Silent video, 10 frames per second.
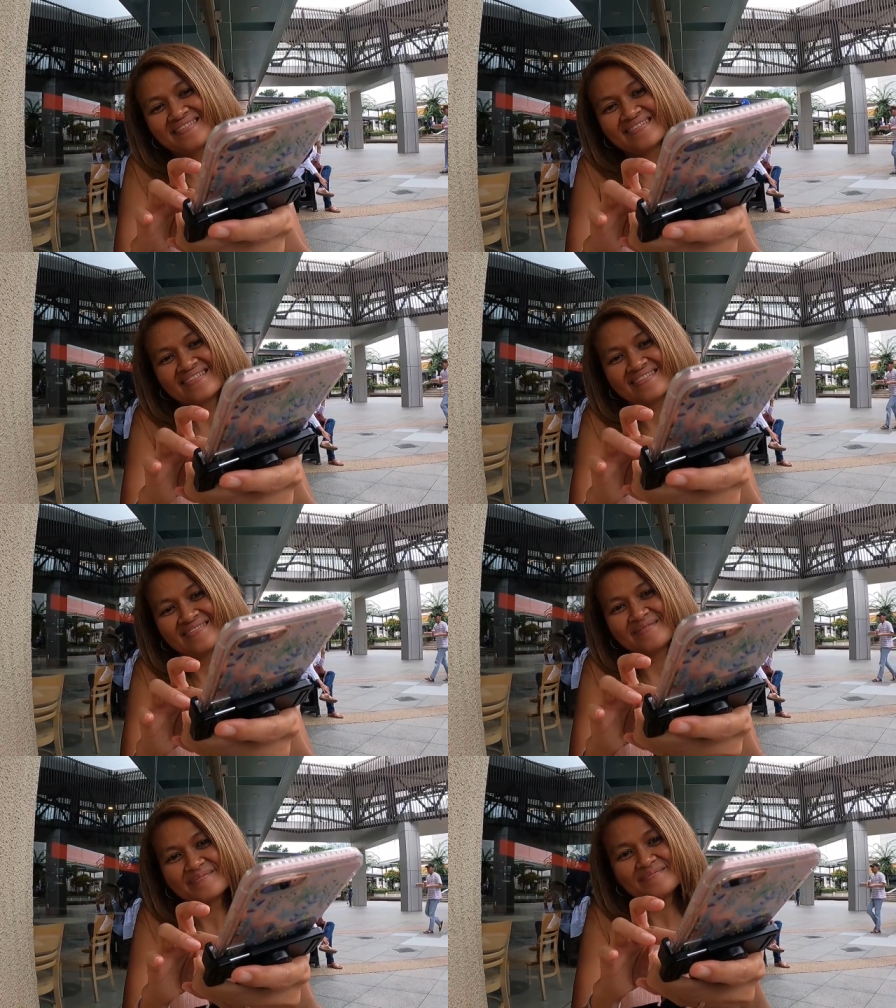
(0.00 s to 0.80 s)
Yes,
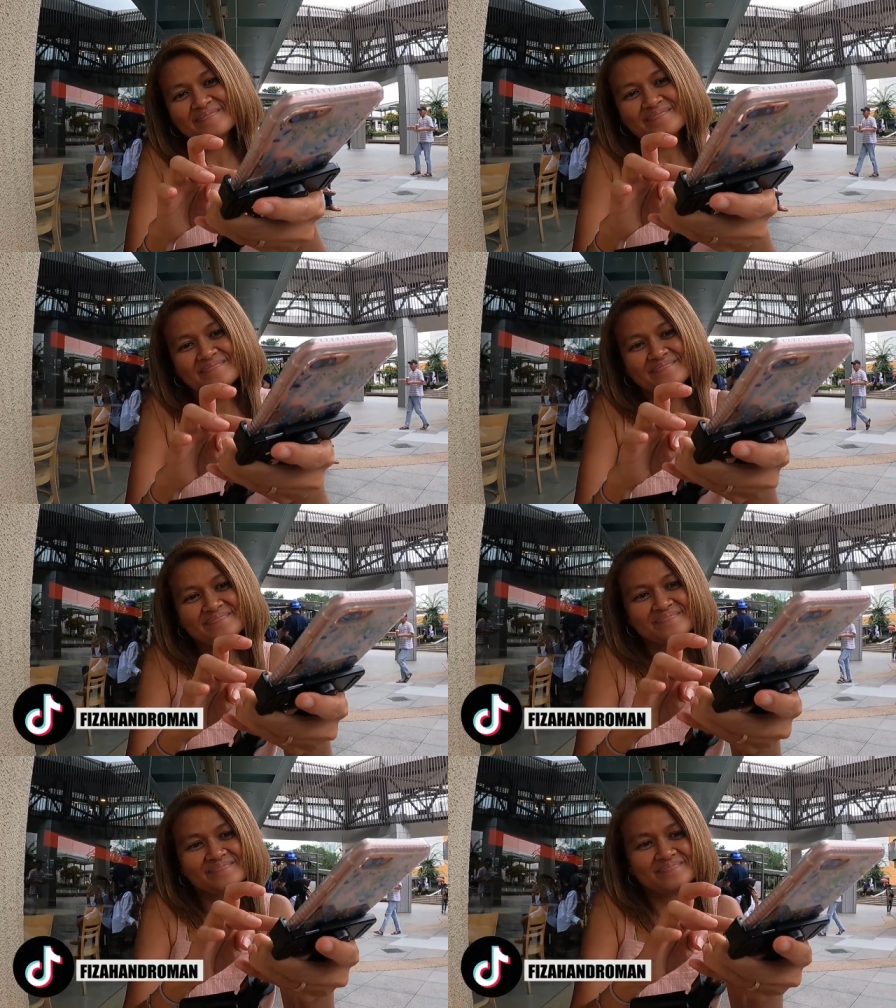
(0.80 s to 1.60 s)
because Fizah is on
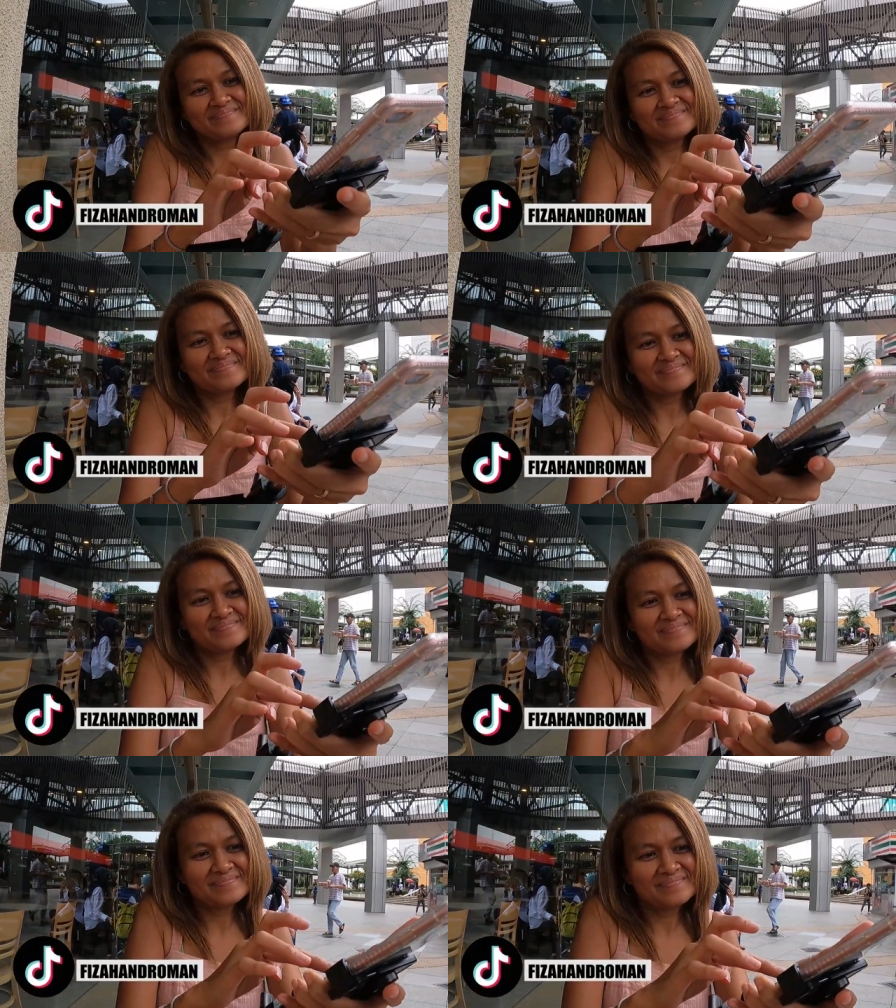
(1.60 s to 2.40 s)
TikTok as
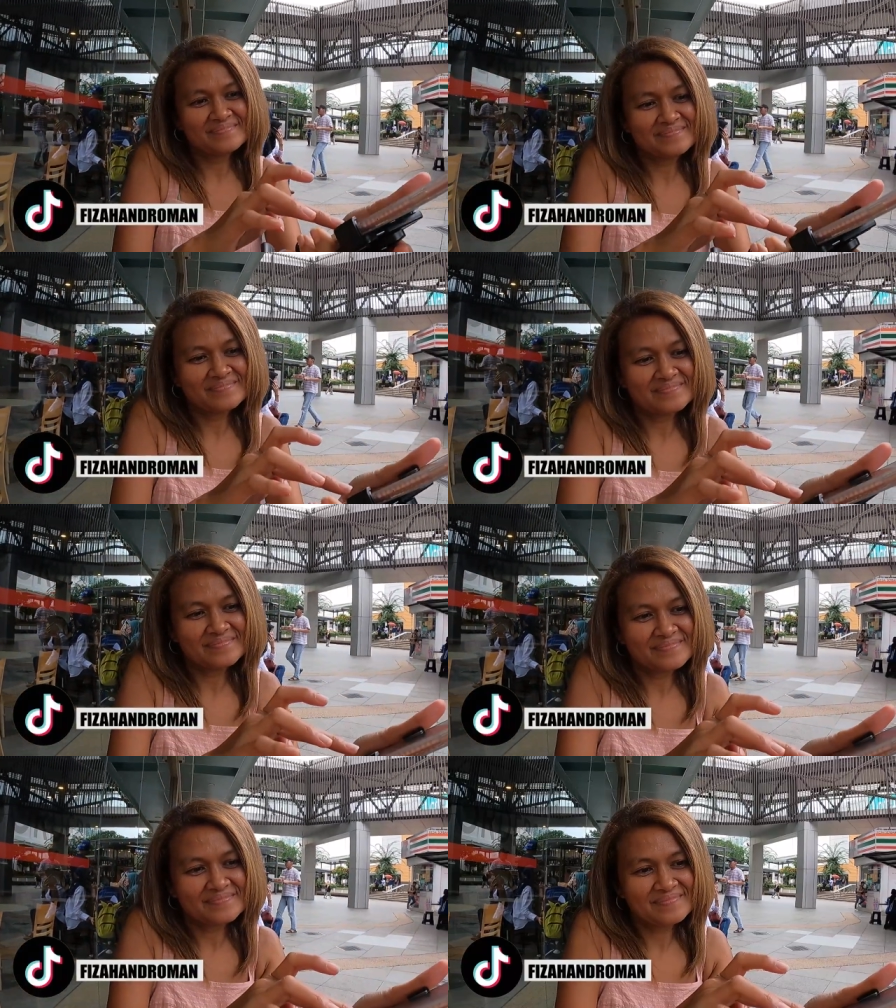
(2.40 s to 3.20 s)
well.
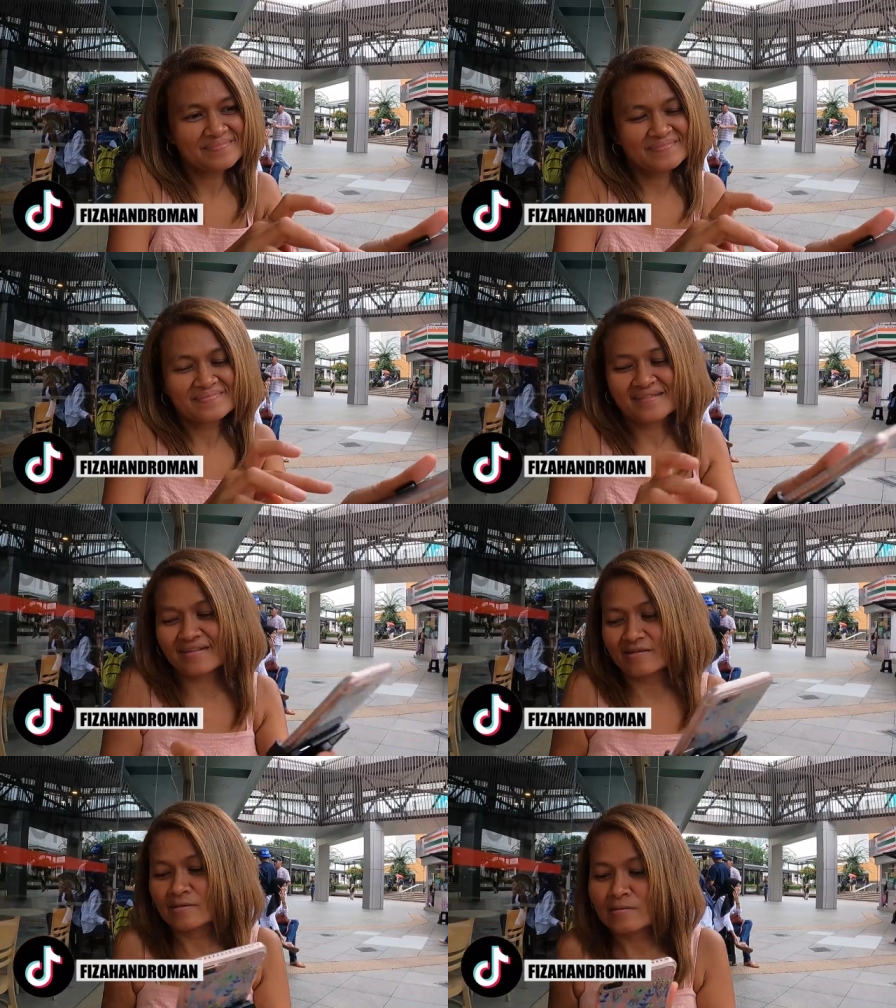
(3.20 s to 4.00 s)
So the
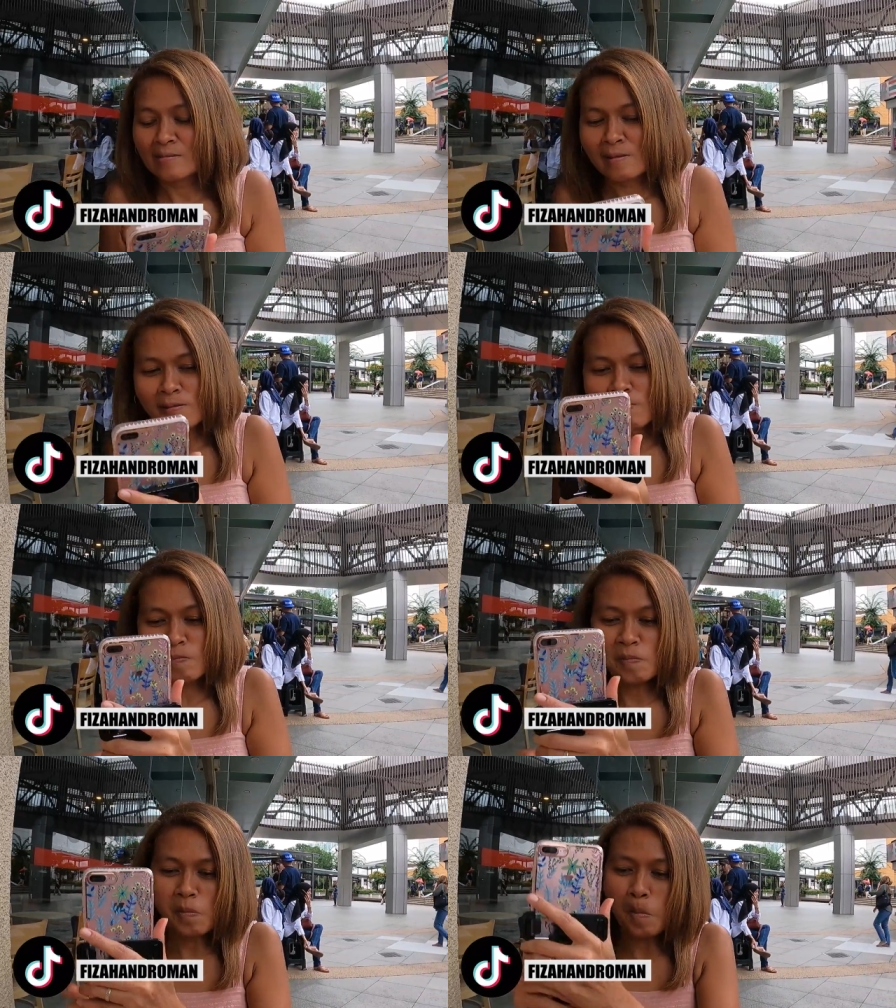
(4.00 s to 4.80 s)
video will be
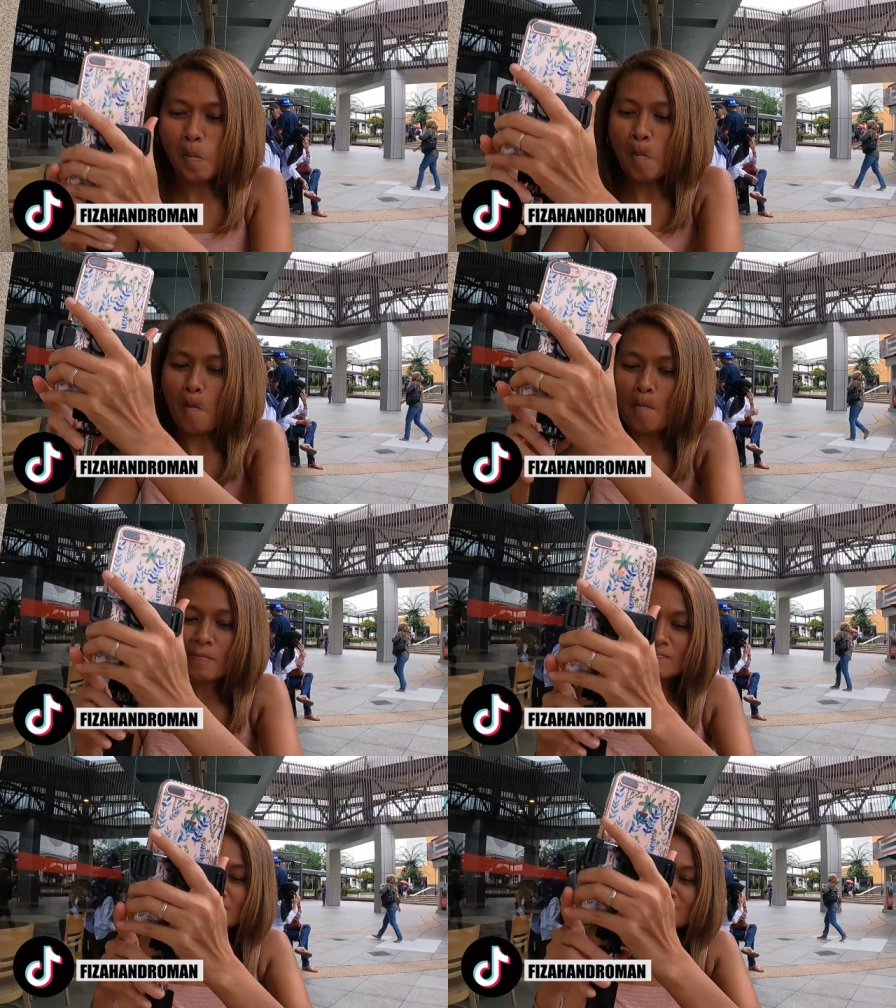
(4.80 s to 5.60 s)
on
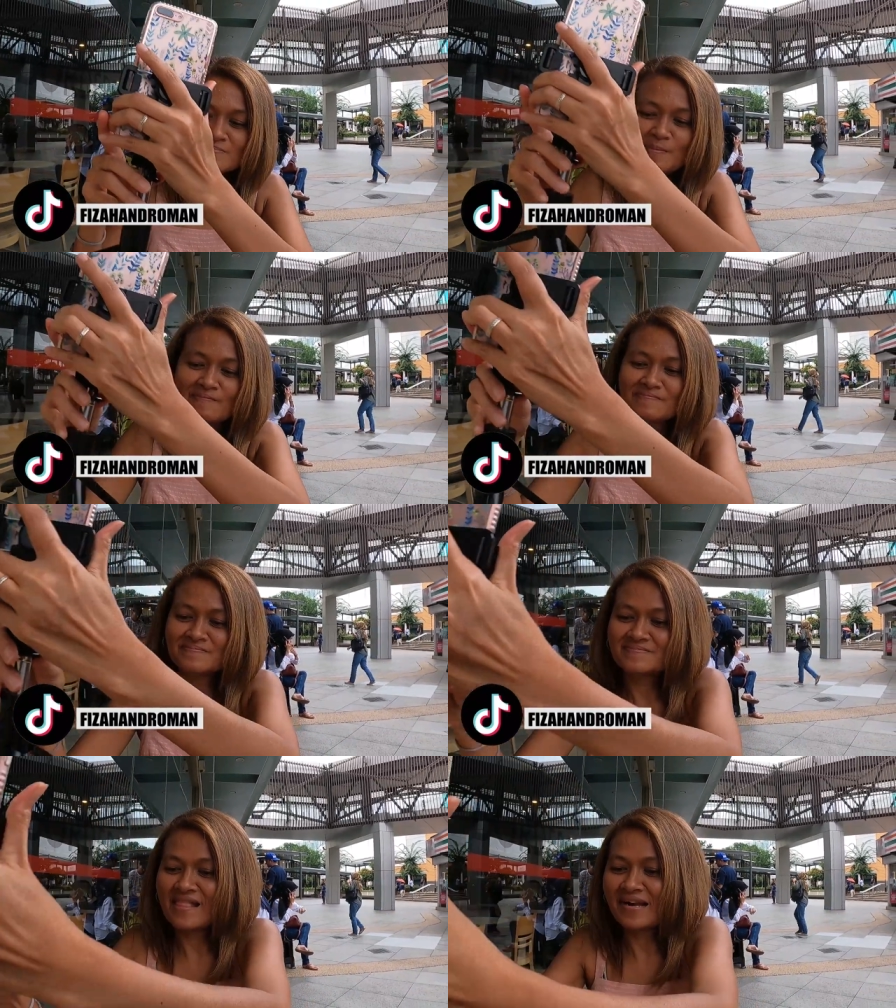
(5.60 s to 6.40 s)

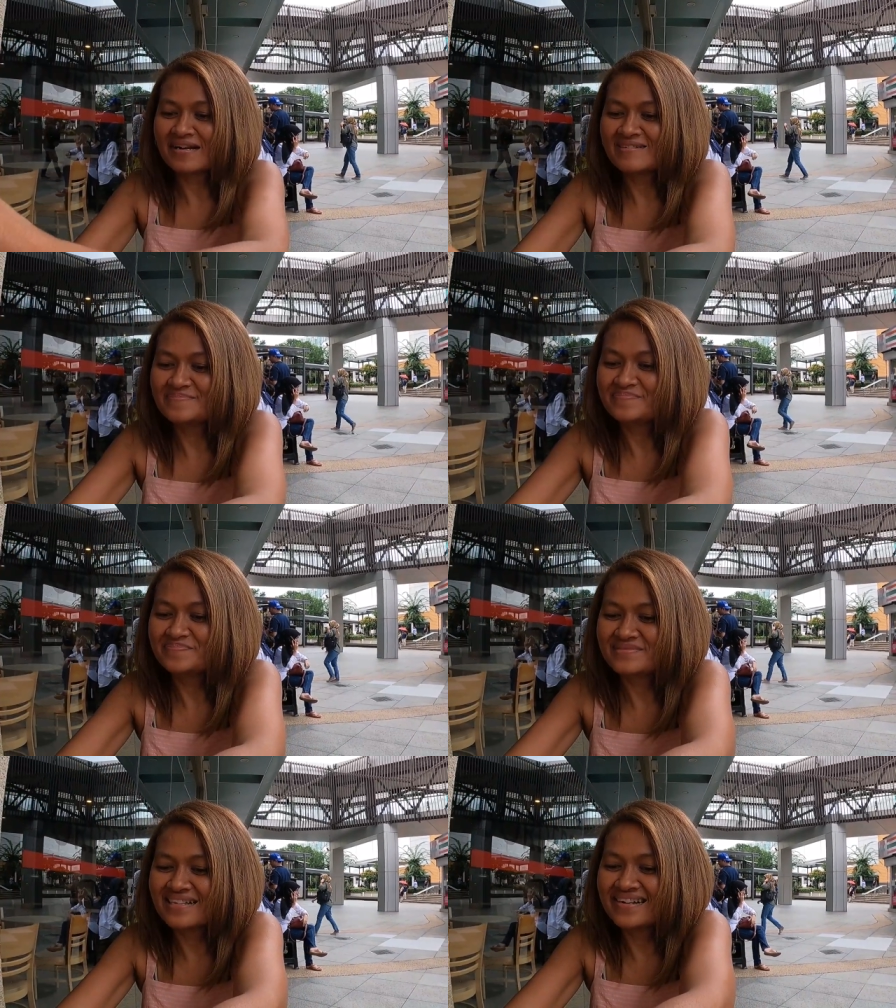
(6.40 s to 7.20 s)
very, very
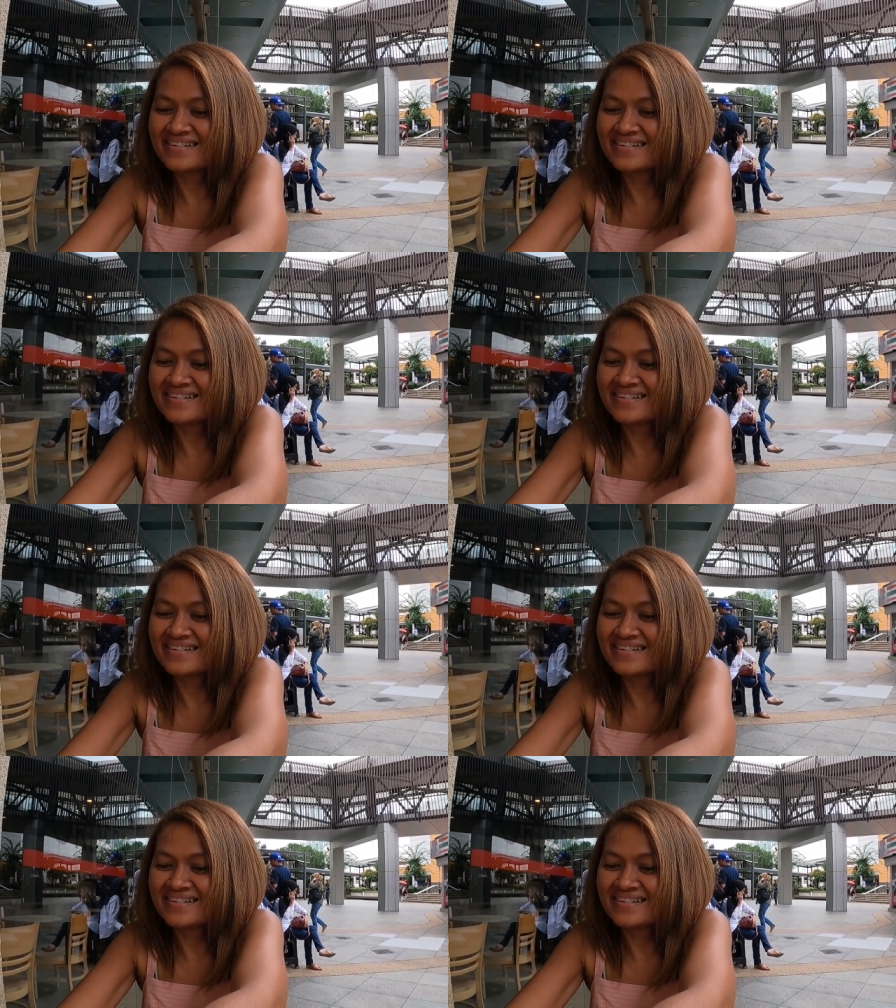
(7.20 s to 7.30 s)
shortly.